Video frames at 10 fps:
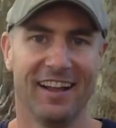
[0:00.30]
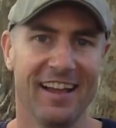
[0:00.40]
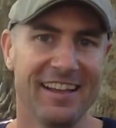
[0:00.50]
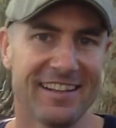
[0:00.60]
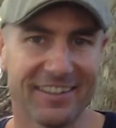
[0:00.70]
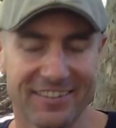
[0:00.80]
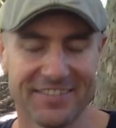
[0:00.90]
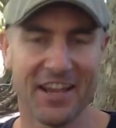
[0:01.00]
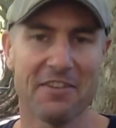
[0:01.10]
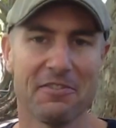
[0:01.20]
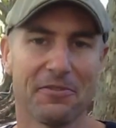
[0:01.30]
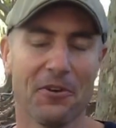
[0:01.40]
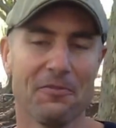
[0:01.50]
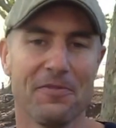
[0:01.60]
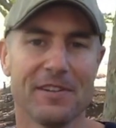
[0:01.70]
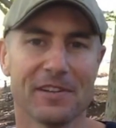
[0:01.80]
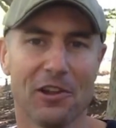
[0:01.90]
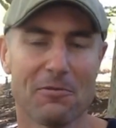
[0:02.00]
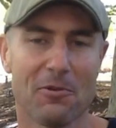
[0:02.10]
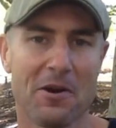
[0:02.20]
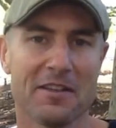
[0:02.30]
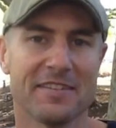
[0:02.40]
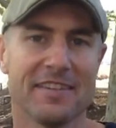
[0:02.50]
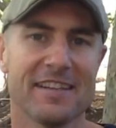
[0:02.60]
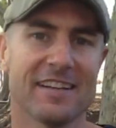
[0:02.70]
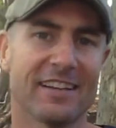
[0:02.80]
Hey, it's David from Vinteloper Wines here.